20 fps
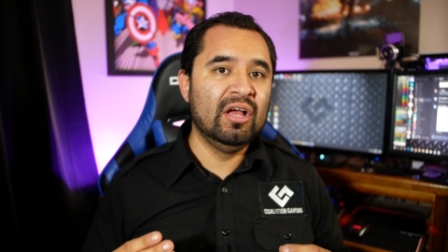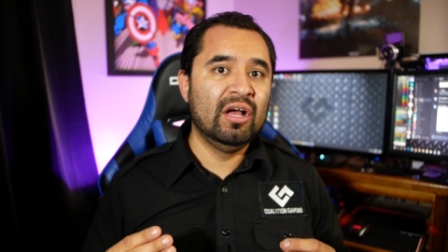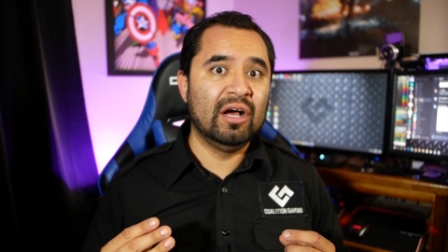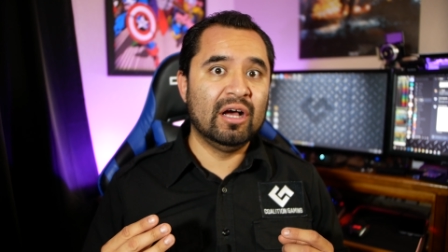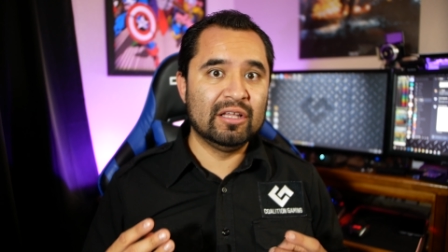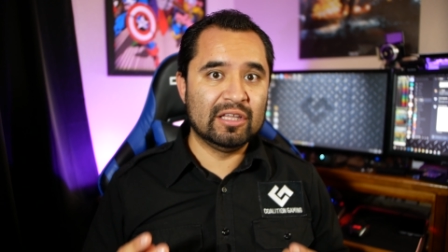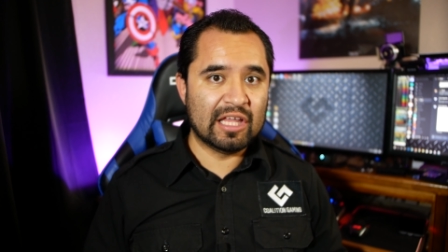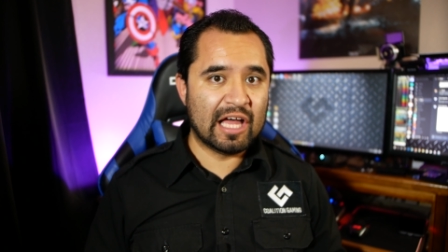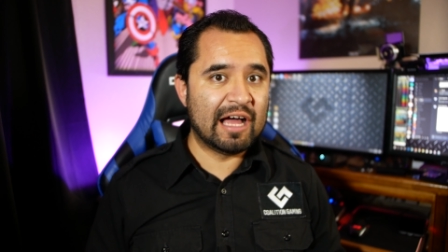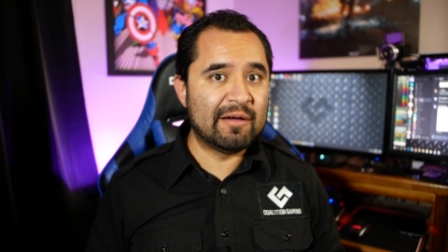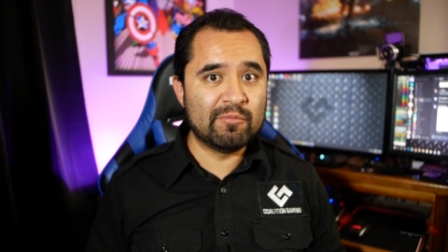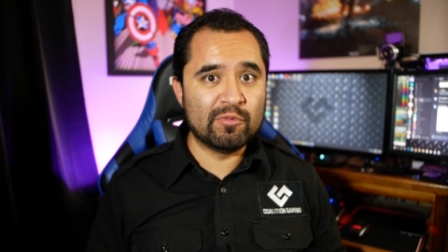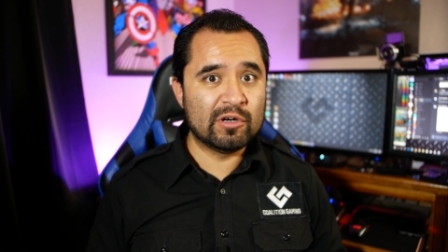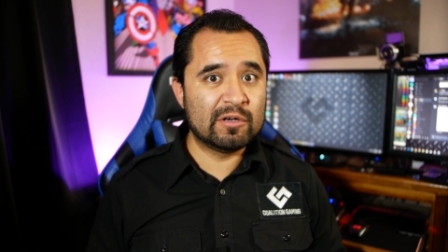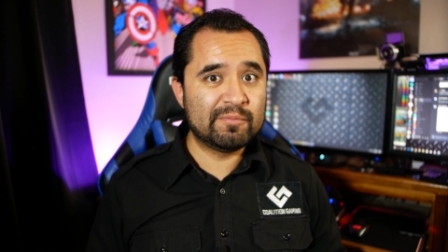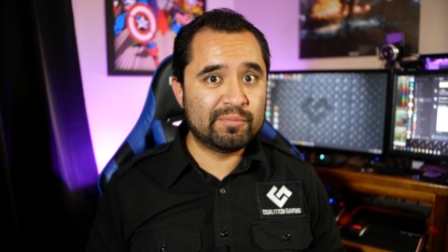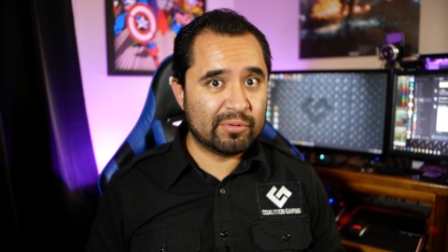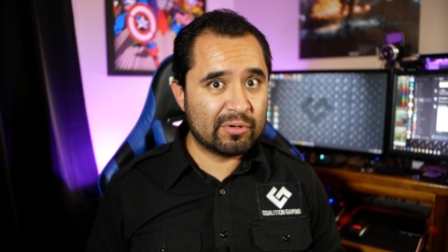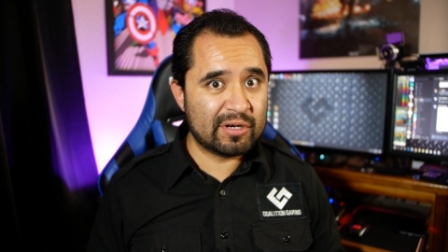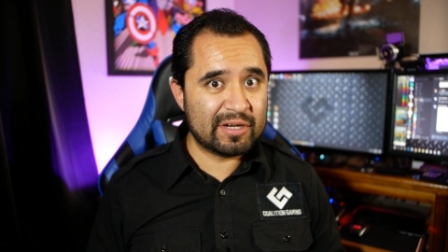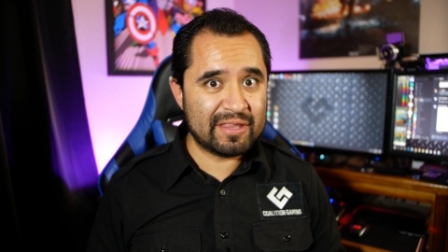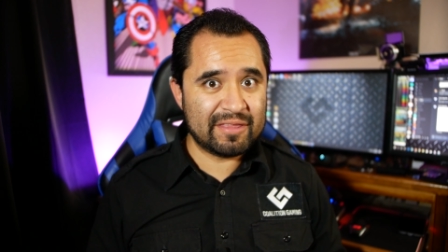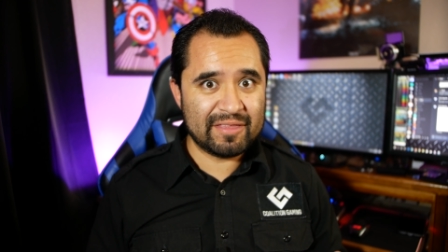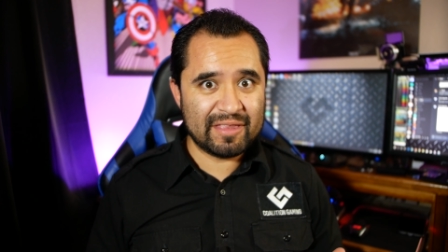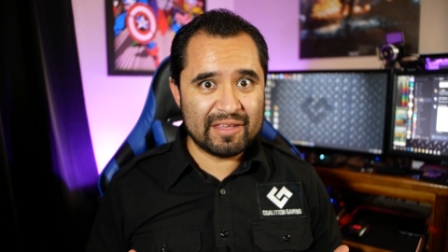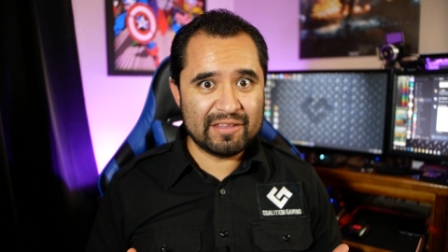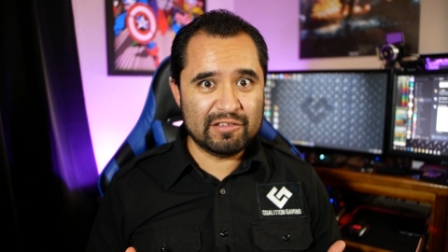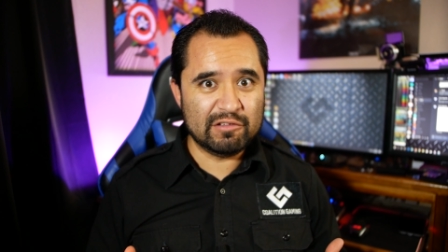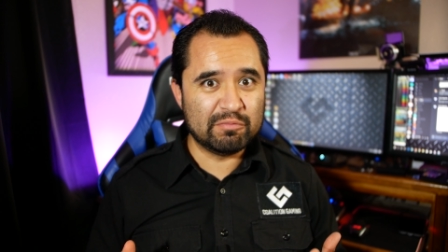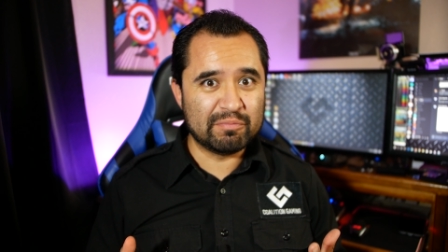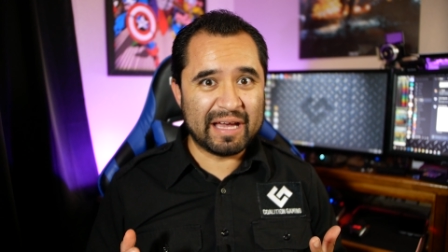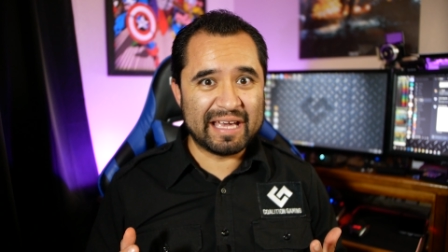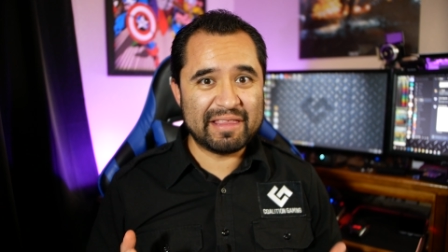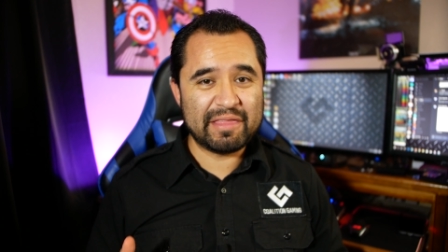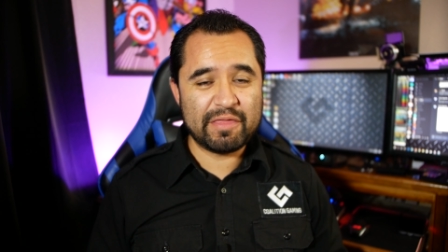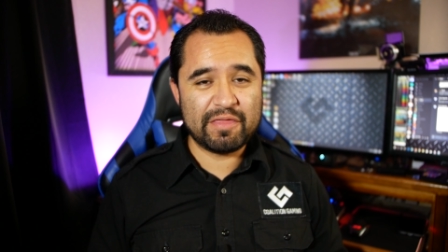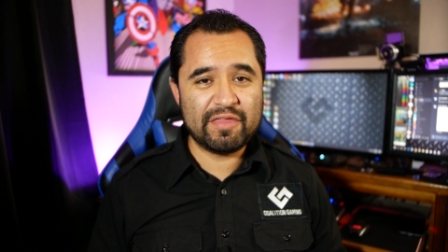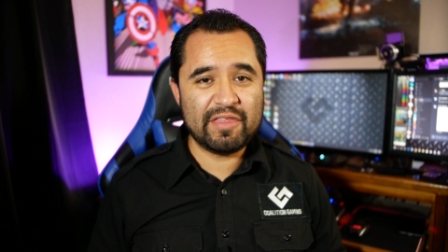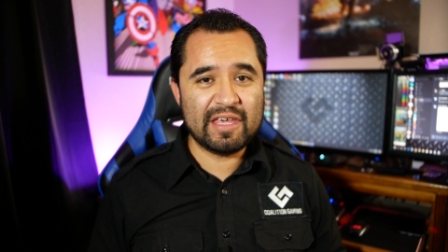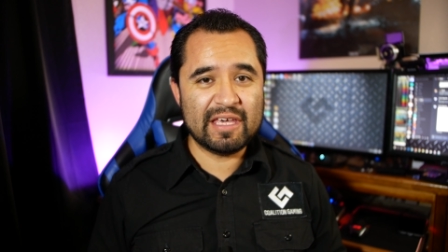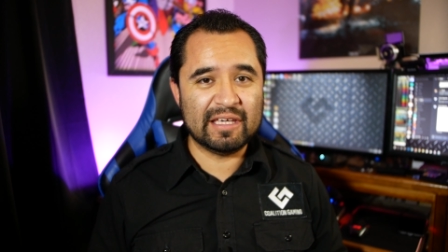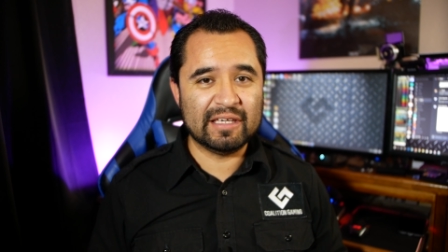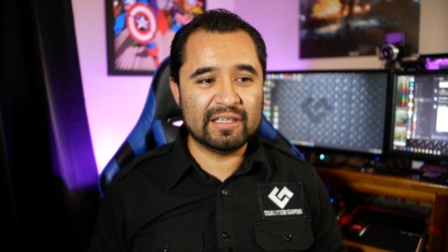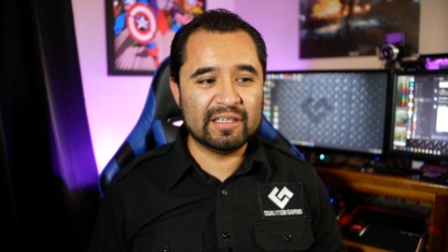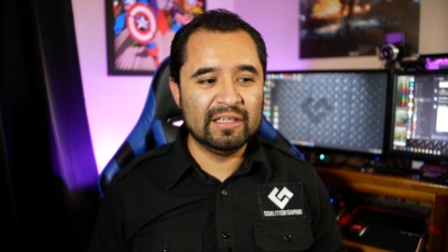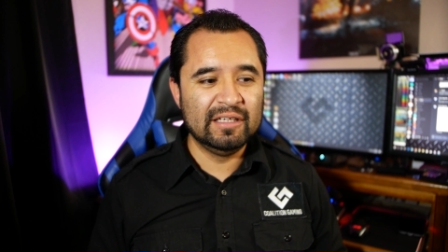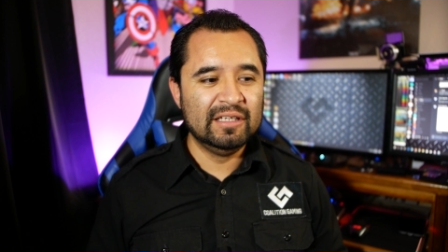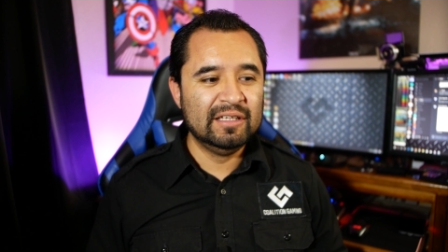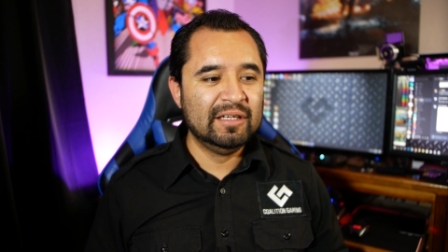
a lot more important than you might think,